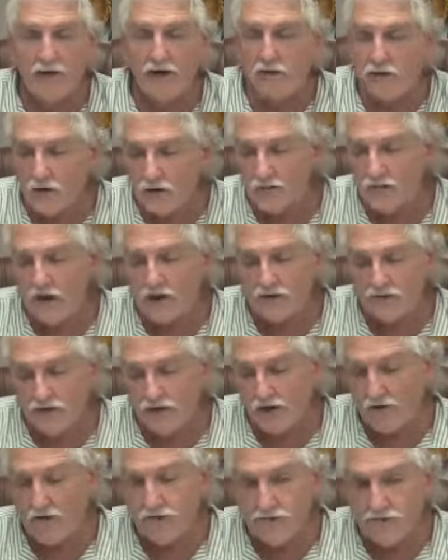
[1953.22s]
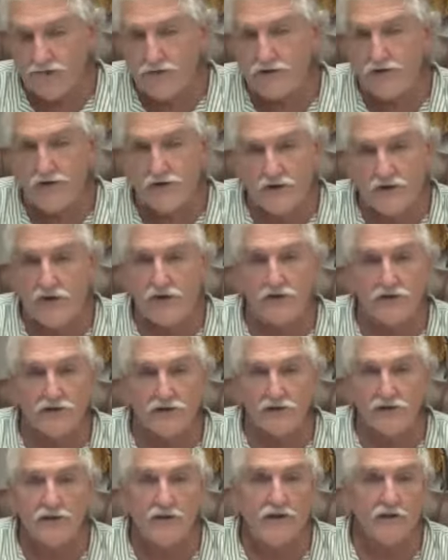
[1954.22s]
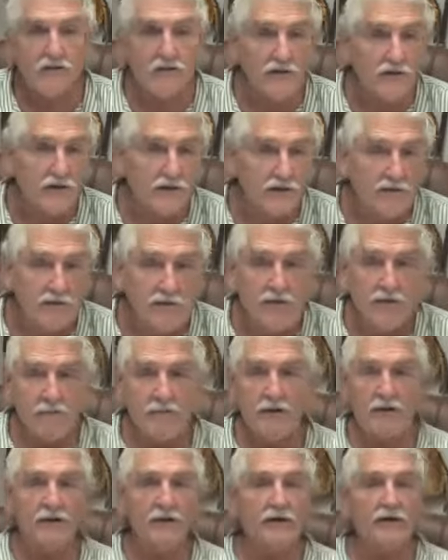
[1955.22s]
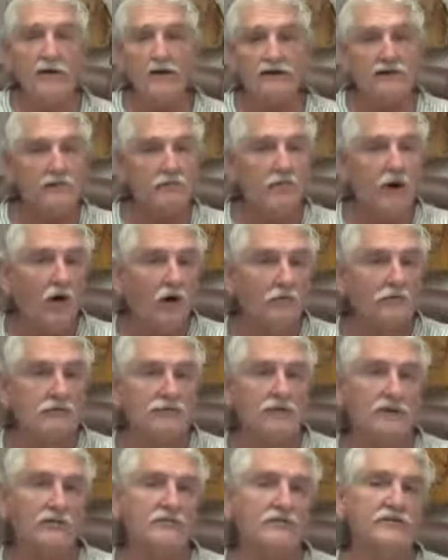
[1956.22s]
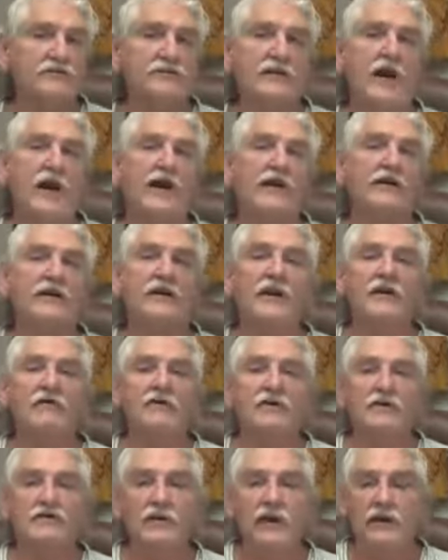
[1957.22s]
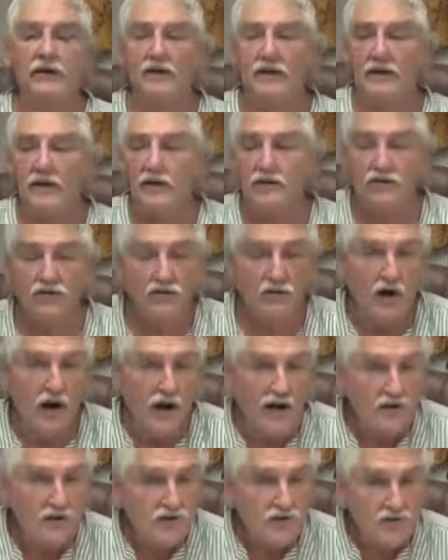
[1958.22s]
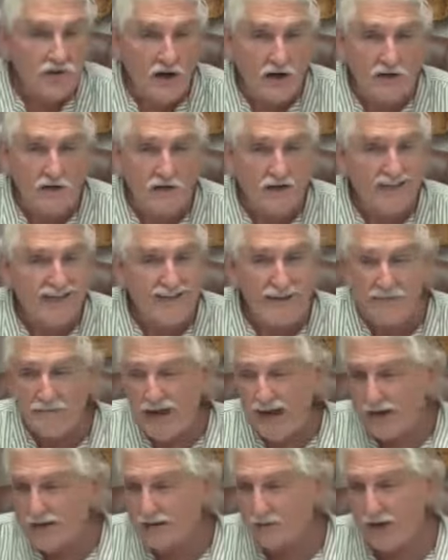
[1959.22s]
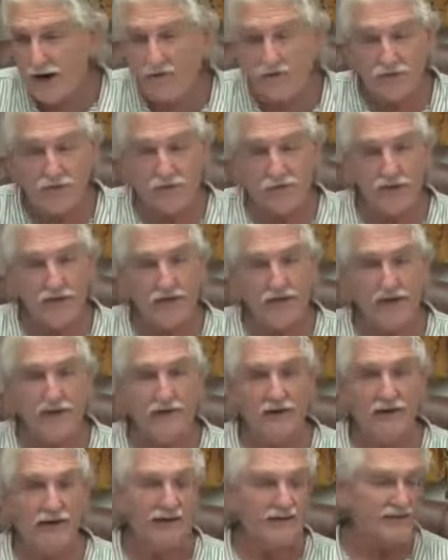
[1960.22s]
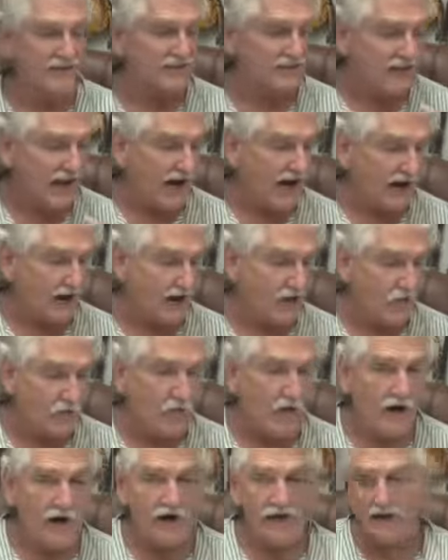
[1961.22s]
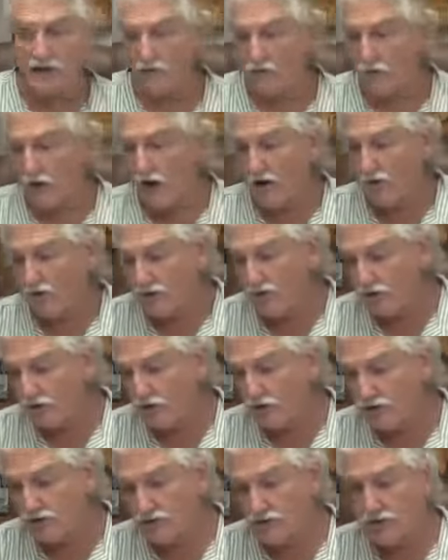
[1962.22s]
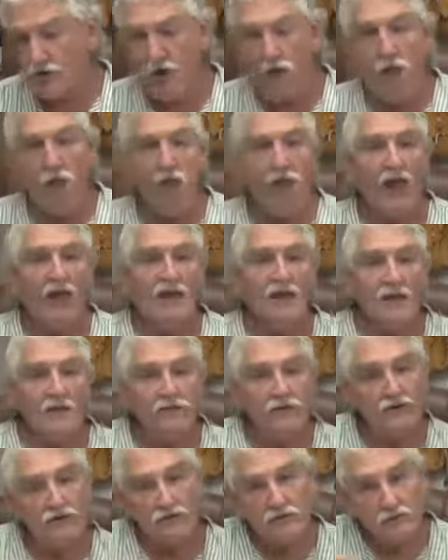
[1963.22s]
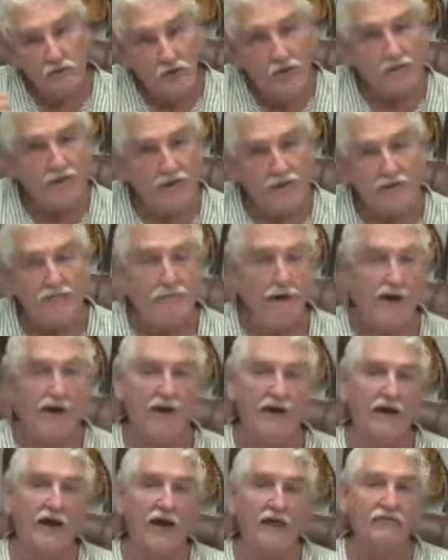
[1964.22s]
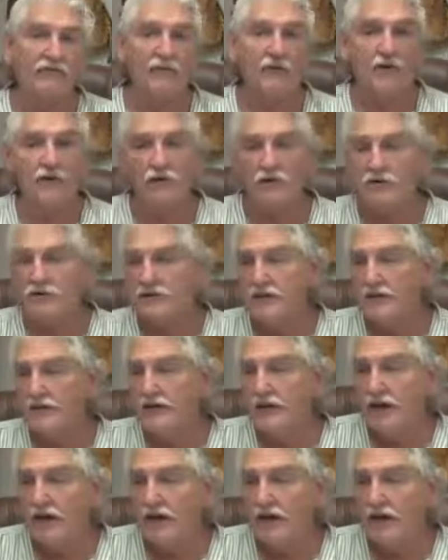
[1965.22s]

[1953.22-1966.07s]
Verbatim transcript: and I worked myself through the years, you know, doing building custom homes on the site and everything, trying, struggling to get back to my fruitarian desire and wanting and raw foods and different women in my life, of course.